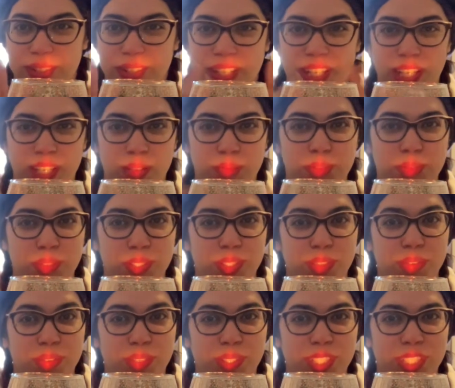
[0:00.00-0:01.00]
It helps with
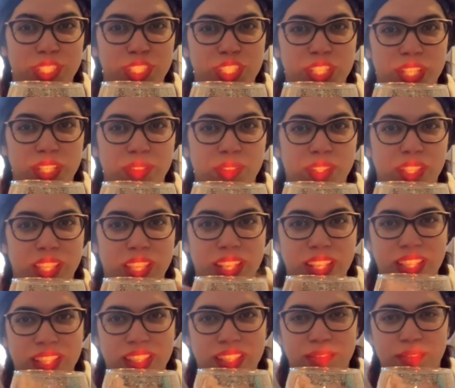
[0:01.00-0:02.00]
growing the channel,
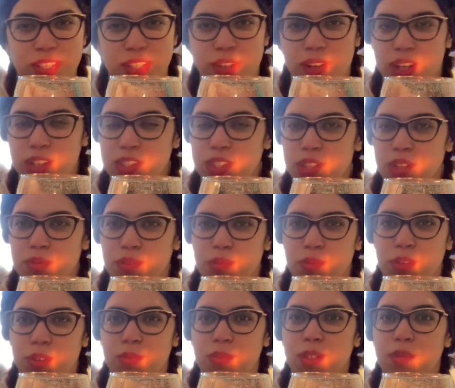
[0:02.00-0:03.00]
getting the video out there for
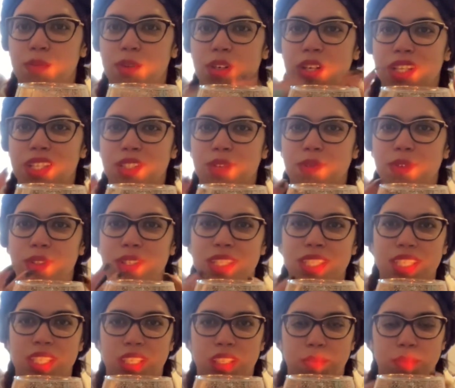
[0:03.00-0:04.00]
more people, as well
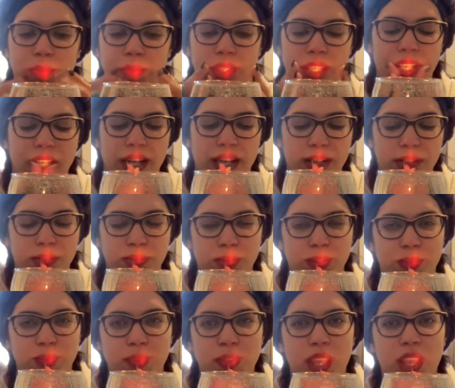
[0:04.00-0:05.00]
as keeping me accountable.